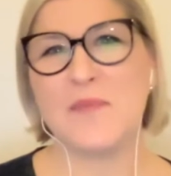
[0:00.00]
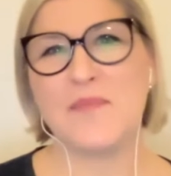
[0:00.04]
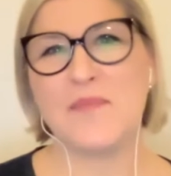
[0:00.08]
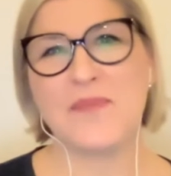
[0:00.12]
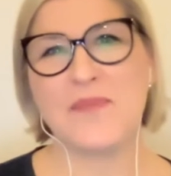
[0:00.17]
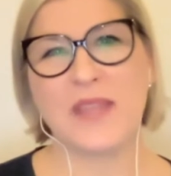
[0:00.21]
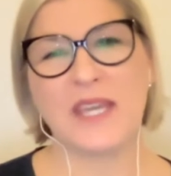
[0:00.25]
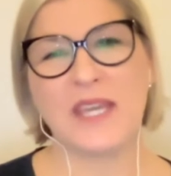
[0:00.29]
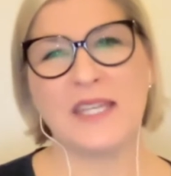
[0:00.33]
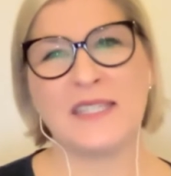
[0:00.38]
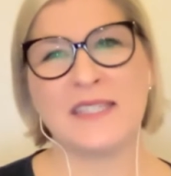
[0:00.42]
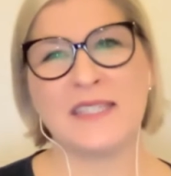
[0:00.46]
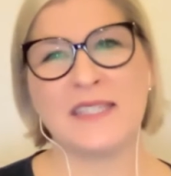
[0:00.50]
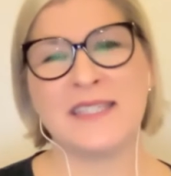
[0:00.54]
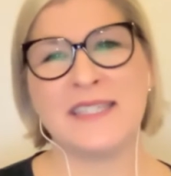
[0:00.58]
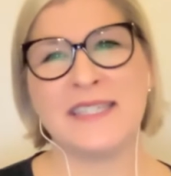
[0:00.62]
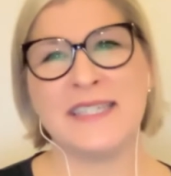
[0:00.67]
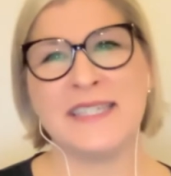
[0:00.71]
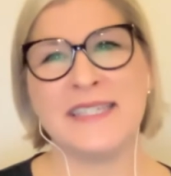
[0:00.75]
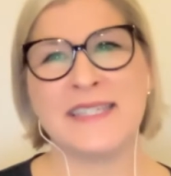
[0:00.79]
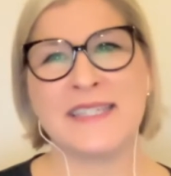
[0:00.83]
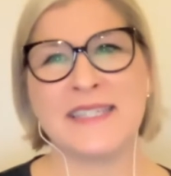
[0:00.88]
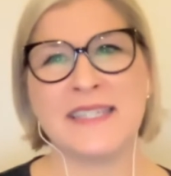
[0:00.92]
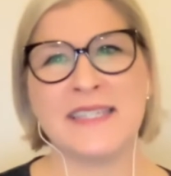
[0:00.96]

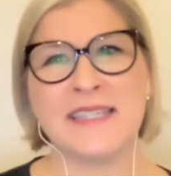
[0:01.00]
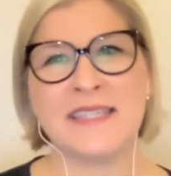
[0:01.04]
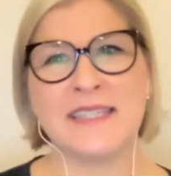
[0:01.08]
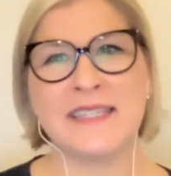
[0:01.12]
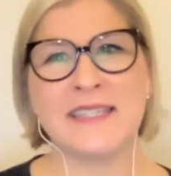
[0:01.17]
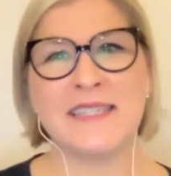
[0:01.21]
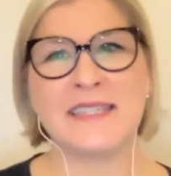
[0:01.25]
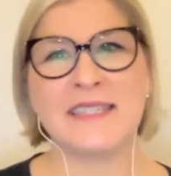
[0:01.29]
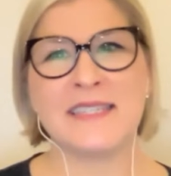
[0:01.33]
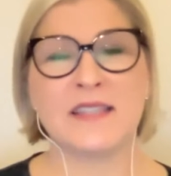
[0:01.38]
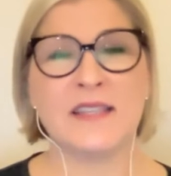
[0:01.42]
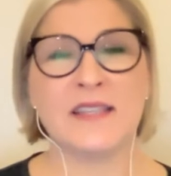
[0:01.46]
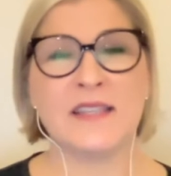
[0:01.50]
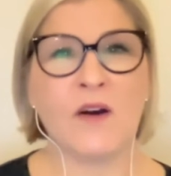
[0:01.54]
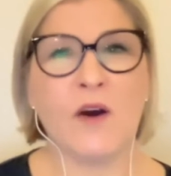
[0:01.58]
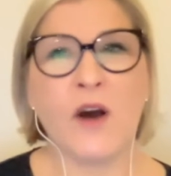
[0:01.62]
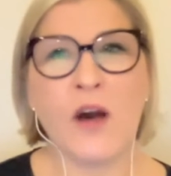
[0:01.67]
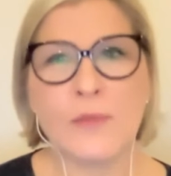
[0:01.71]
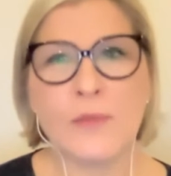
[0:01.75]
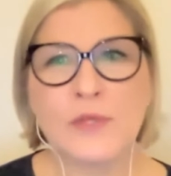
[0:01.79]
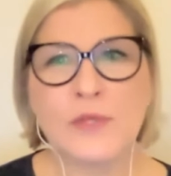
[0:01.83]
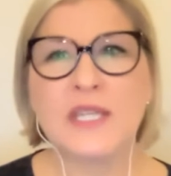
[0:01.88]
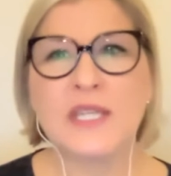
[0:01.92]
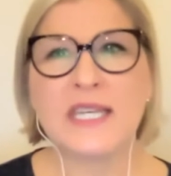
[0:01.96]
It's
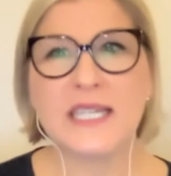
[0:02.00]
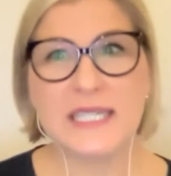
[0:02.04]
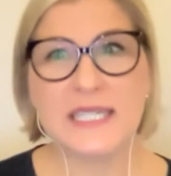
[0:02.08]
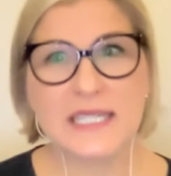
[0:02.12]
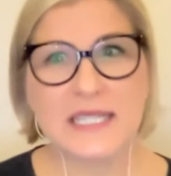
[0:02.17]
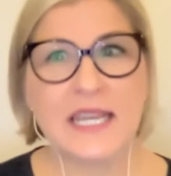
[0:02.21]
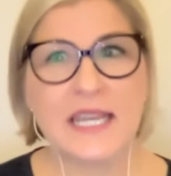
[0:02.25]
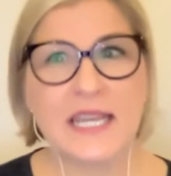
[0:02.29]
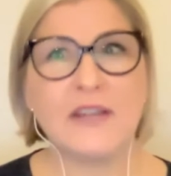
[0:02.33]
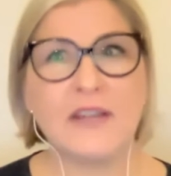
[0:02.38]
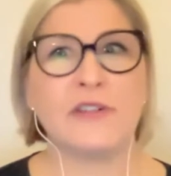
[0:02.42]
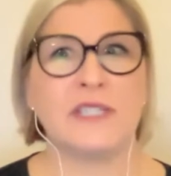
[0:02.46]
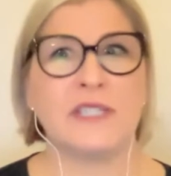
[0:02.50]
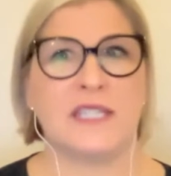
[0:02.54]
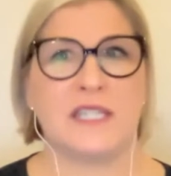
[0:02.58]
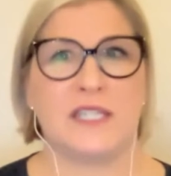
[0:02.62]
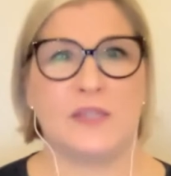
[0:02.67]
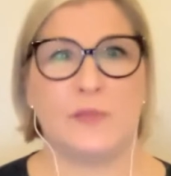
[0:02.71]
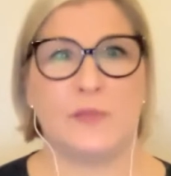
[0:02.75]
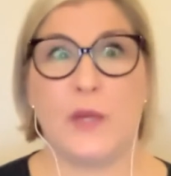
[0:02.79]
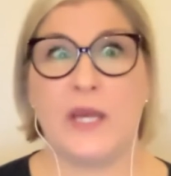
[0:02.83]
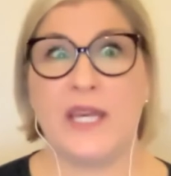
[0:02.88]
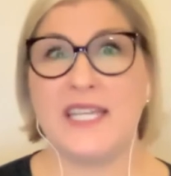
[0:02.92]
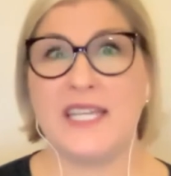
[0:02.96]
almost like a sacred
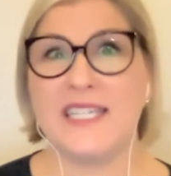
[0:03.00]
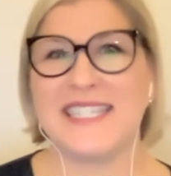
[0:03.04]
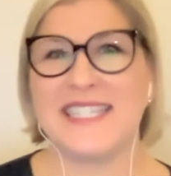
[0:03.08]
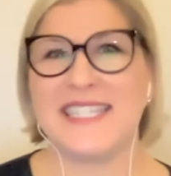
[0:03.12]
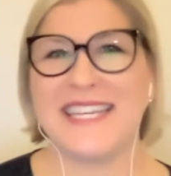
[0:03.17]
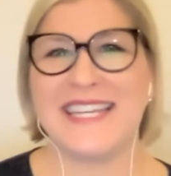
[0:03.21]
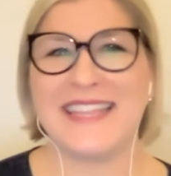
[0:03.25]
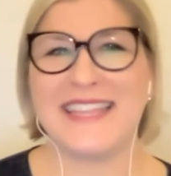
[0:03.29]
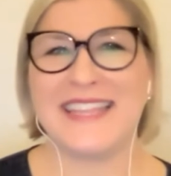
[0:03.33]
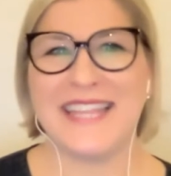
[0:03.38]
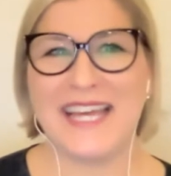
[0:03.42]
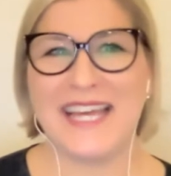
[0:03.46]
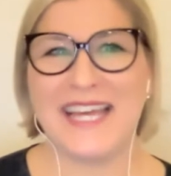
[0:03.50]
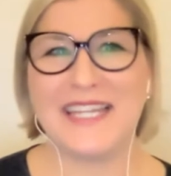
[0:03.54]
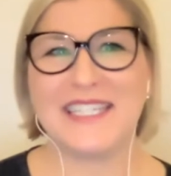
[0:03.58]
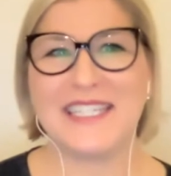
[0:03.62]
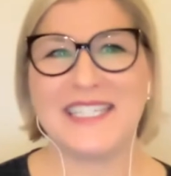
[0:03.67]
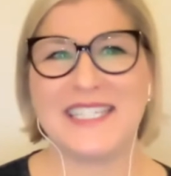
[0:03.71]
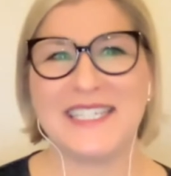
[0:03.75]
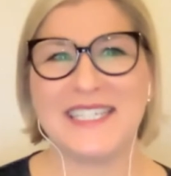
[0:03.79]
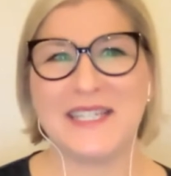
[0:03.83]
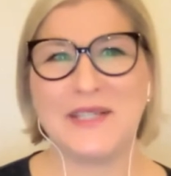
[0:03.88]
space in that,